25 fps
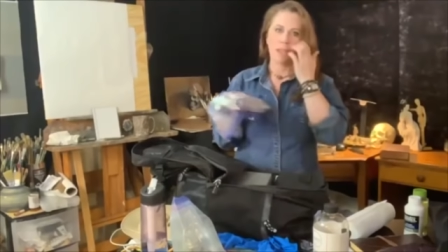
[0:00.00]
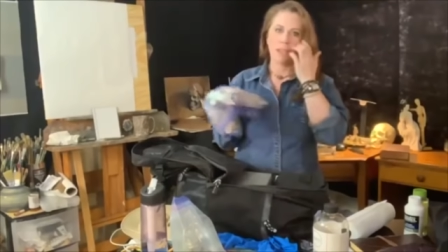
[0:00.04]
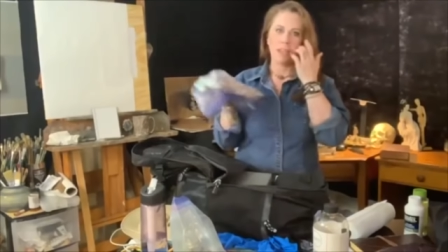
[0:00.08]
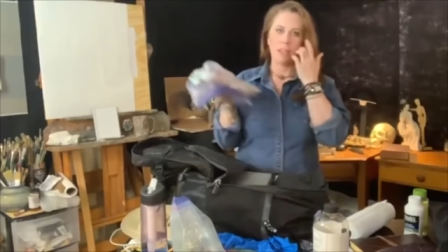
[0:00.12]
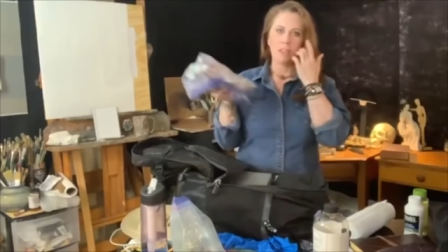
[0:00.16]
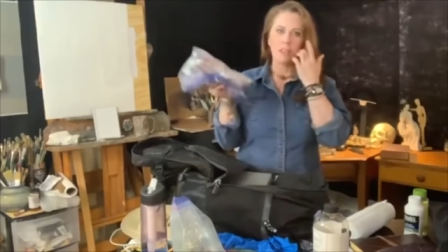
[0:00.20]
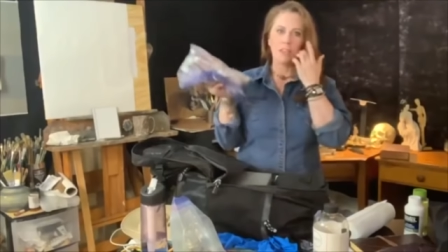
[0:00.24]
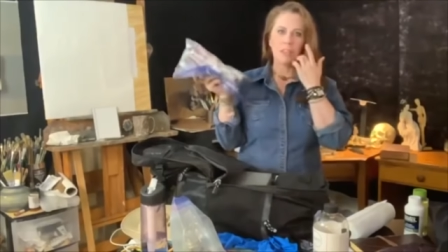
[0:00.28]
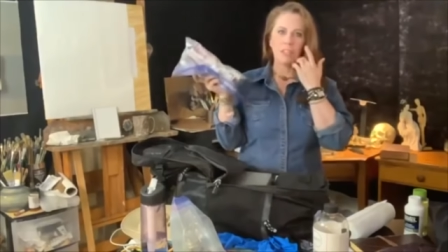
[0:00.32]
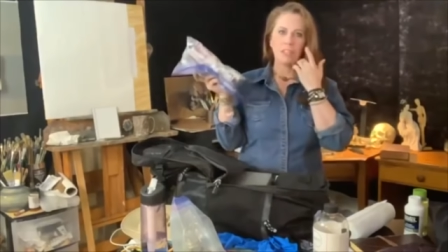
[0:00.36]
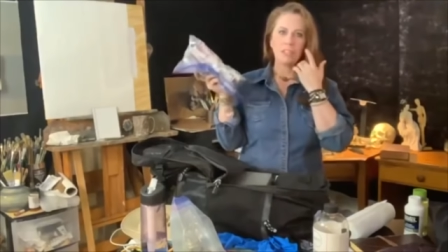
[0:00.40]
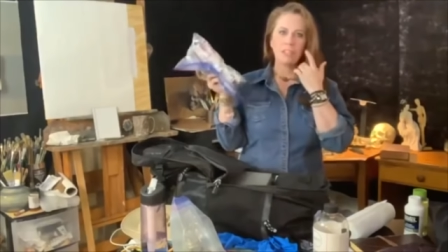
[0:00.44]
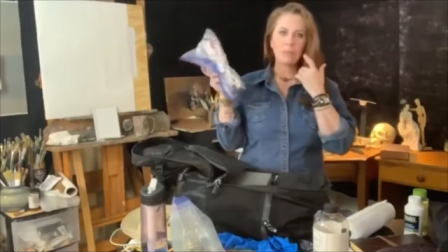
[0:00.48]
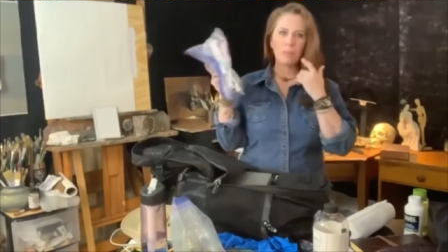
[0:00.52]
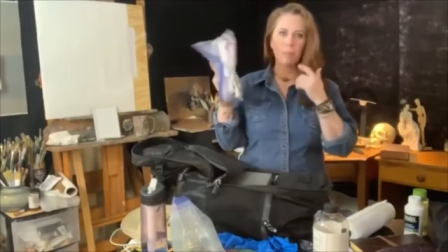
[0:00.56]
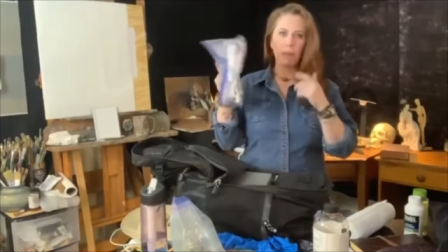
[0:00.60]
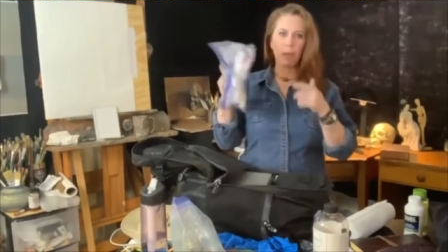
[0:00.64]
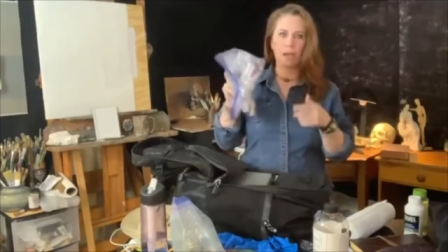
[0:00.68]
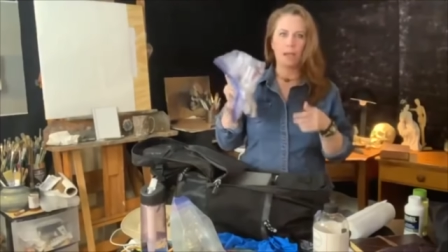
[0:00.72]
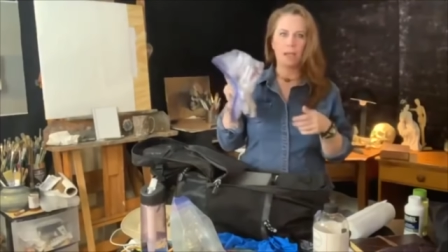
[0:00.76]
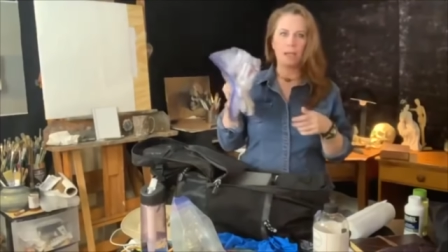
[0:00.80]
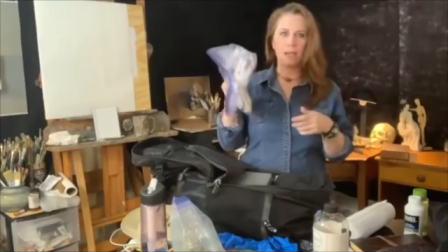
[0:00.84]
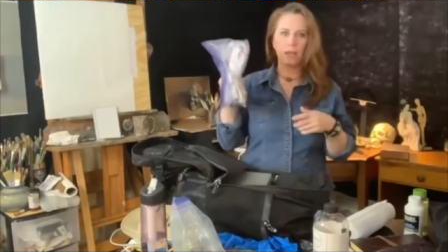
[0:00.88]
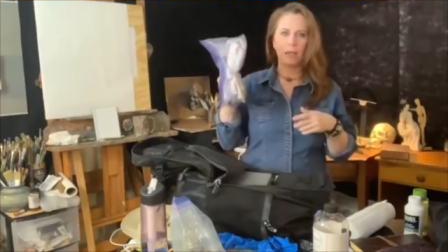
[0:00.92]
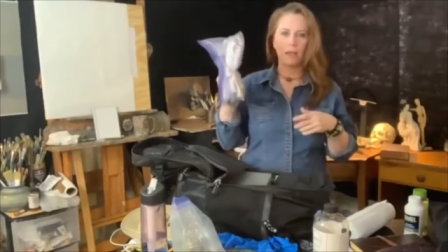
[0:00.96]
Now this
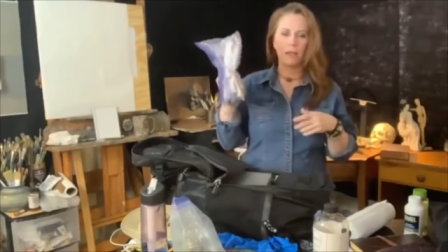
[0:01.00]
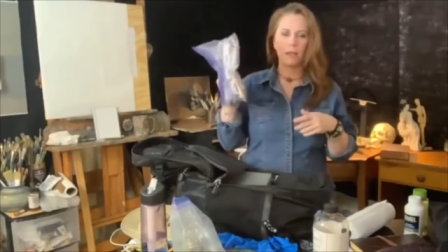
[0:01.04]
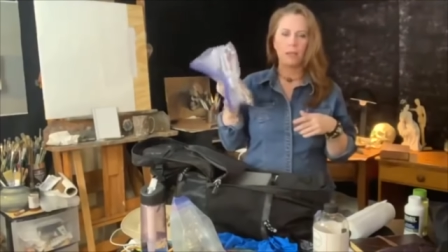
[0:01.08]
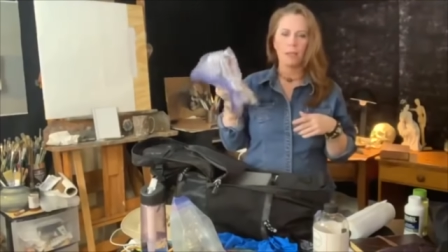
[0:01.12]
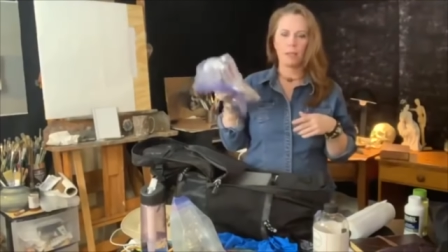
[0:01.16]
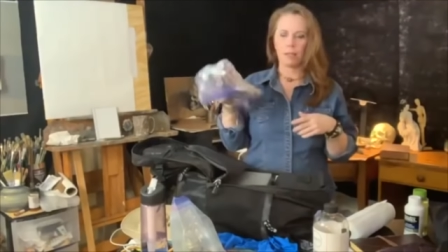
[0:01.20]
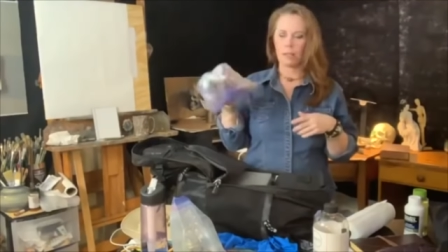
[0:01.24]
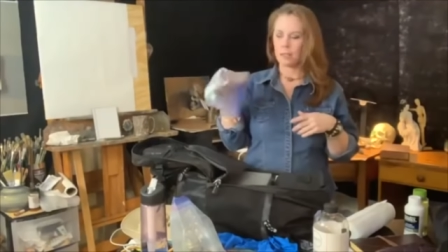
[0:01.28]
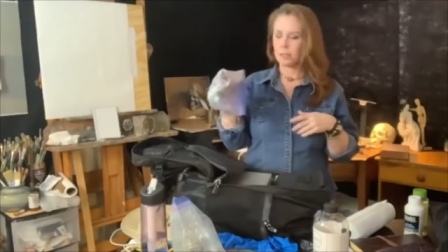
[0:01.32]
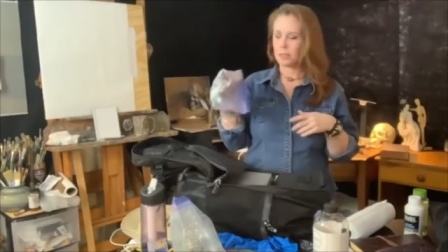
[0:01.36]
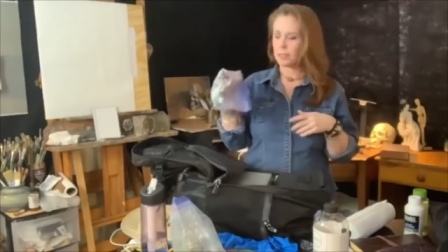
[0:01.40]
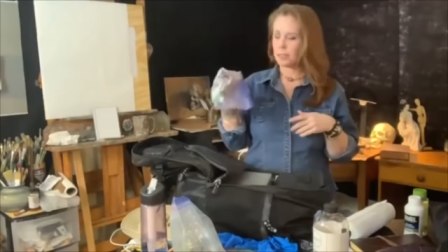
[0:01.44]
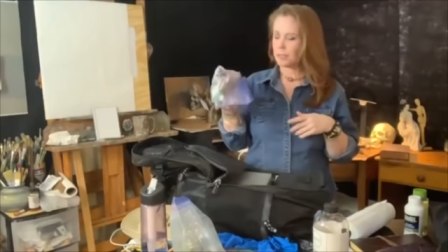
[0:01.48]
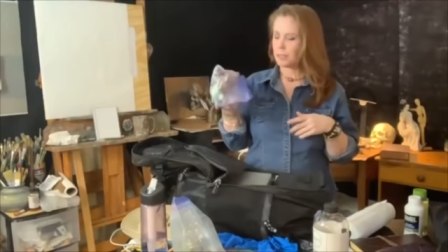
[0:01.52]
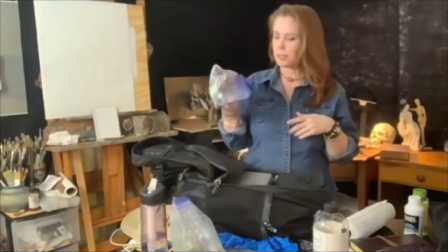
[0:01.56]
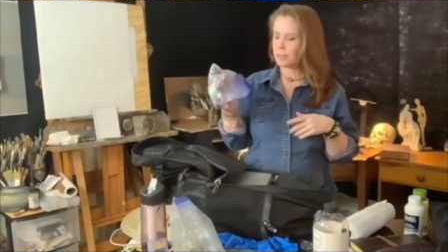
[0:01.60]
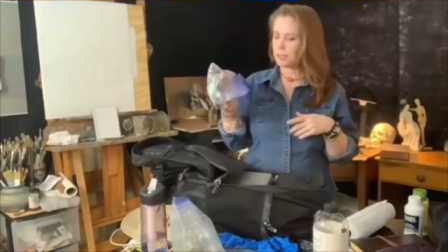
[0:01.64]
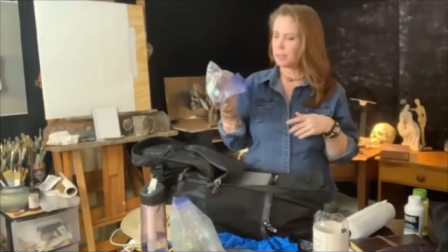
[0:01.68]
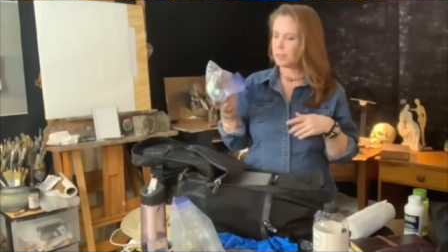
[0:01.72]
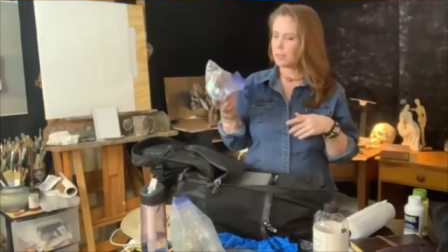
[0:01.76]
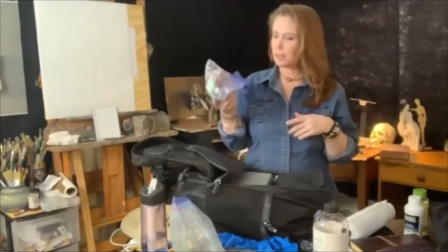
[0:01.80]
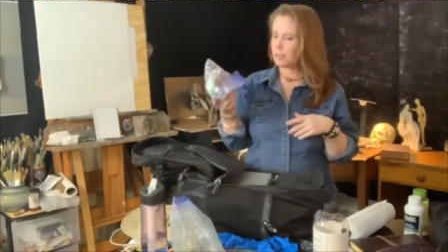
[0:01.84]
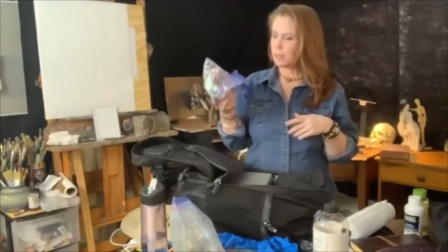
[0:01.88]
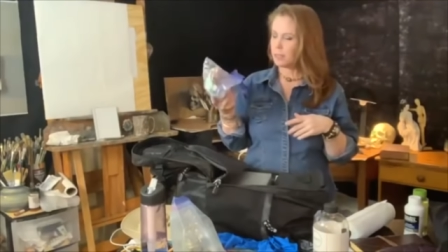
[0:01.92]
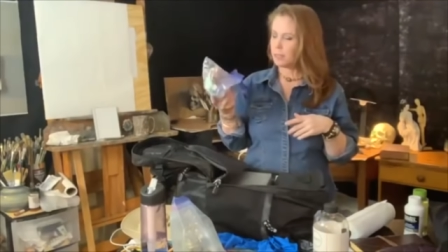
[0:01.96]
bag
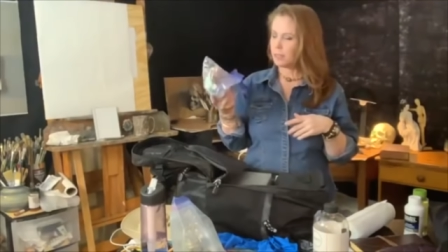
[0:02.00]
is,